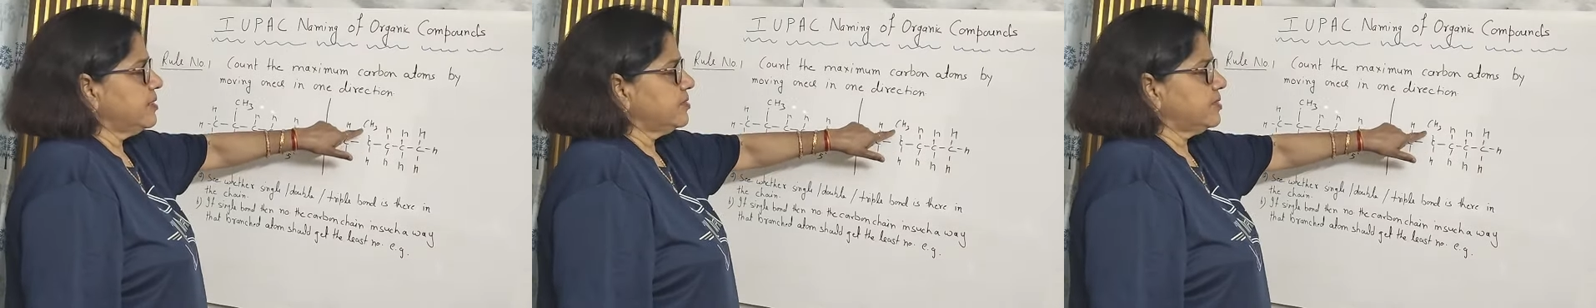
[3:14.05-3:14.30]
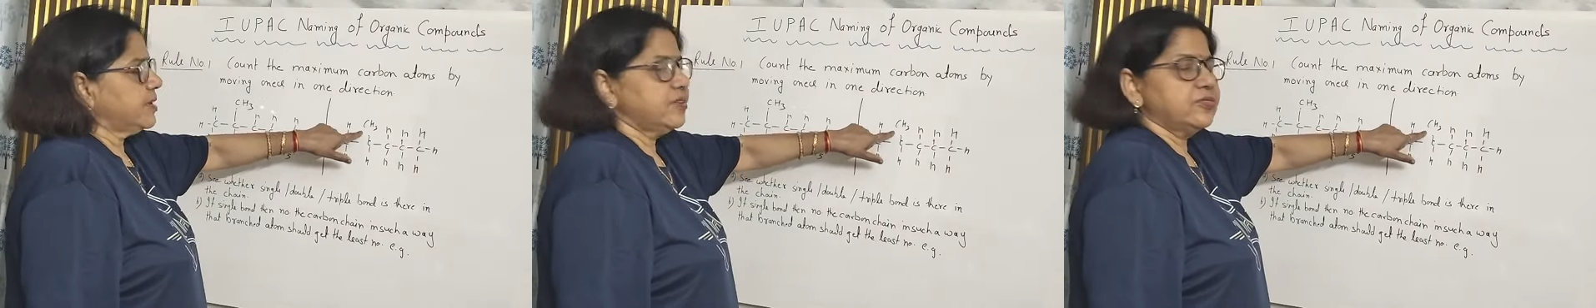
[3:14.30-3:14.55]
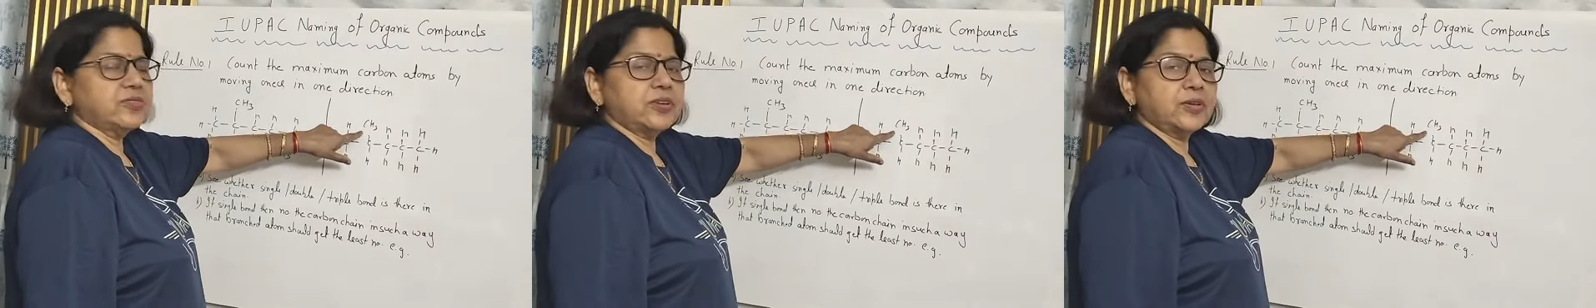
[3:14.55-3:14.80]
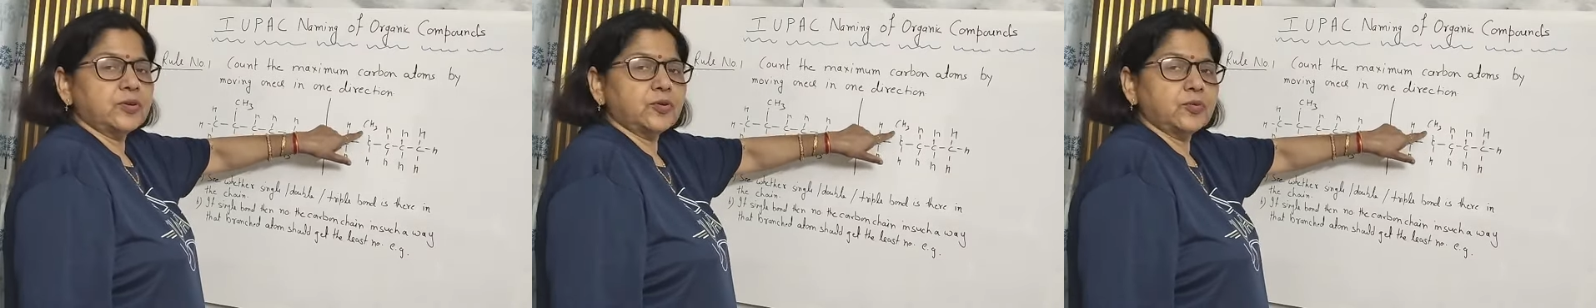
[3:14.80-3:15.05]

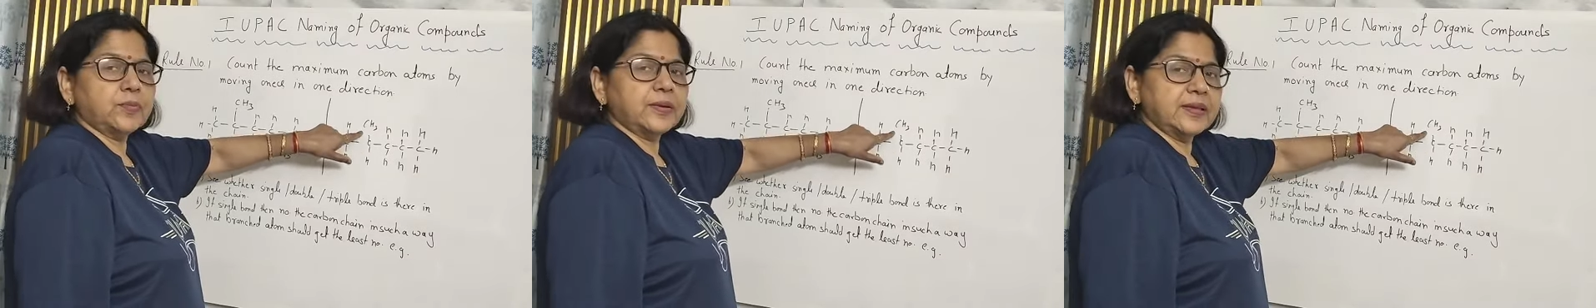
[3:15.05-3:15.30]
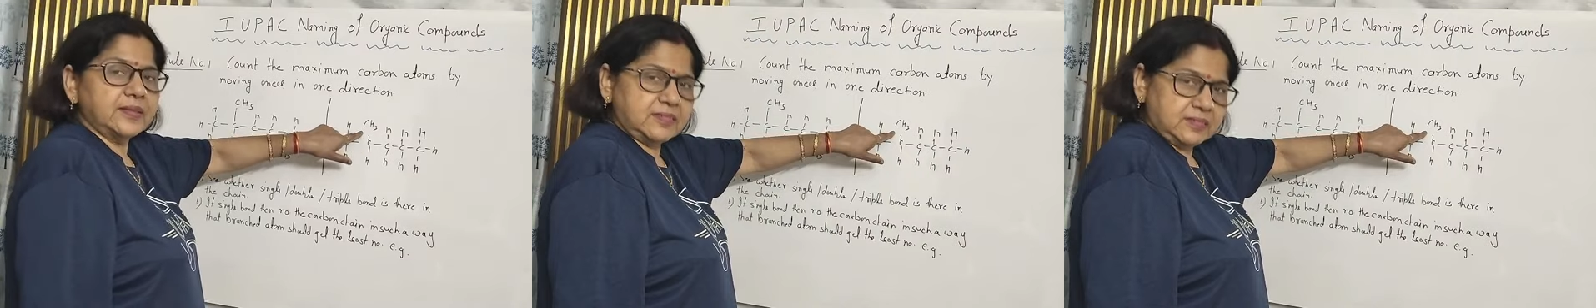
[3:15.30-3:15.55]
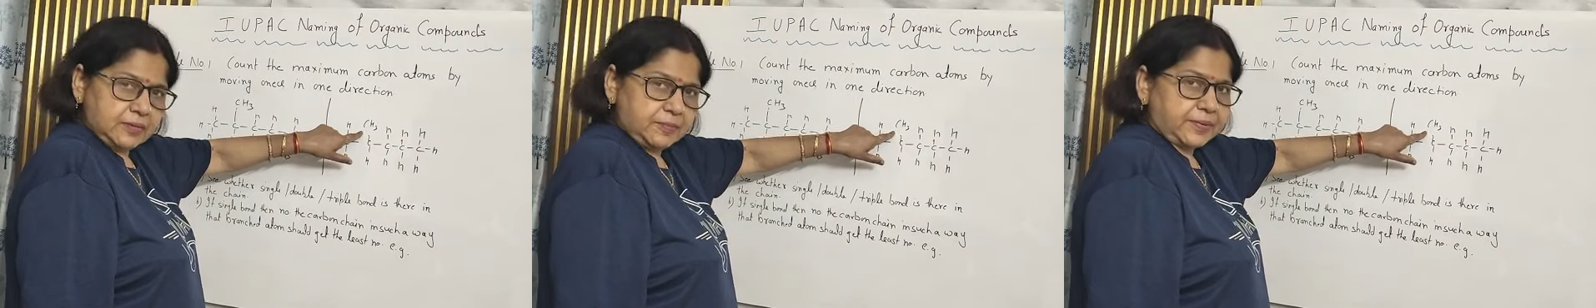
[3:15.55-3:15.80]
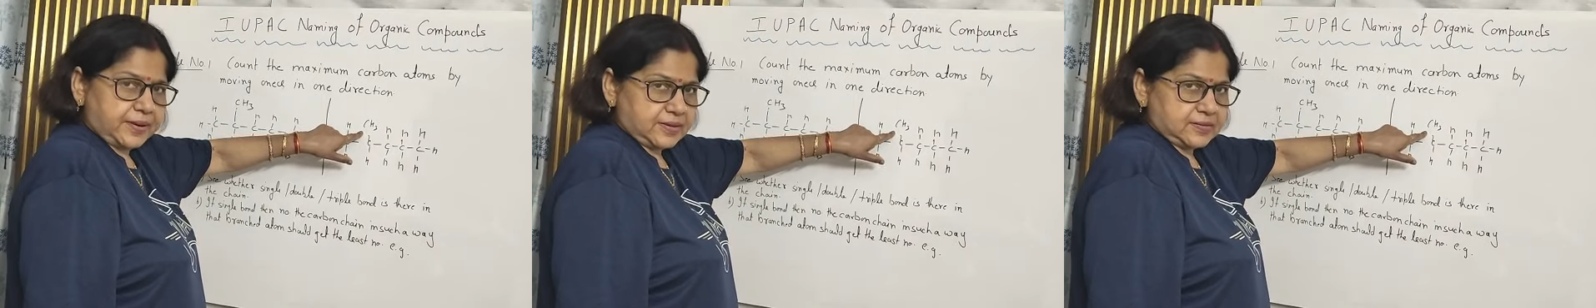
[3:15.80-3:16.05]
CH3 group is
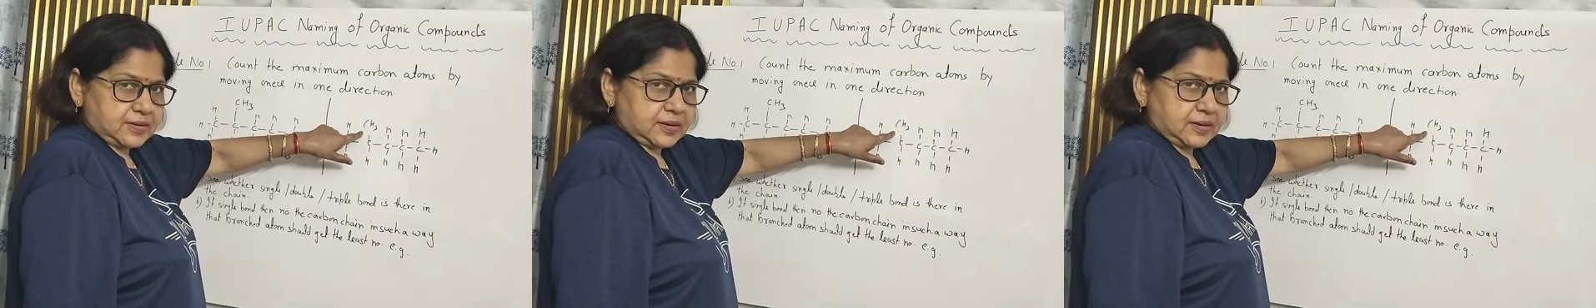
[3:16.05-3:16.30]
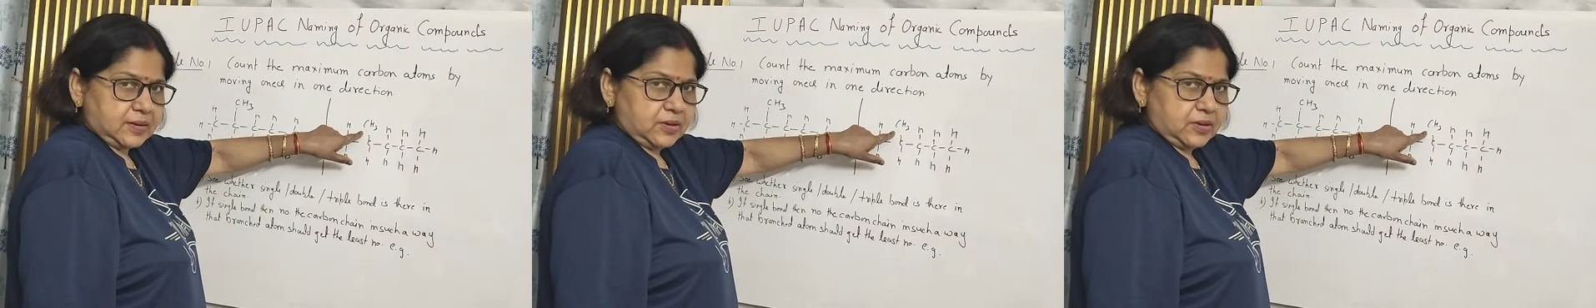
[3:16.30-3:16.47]
present.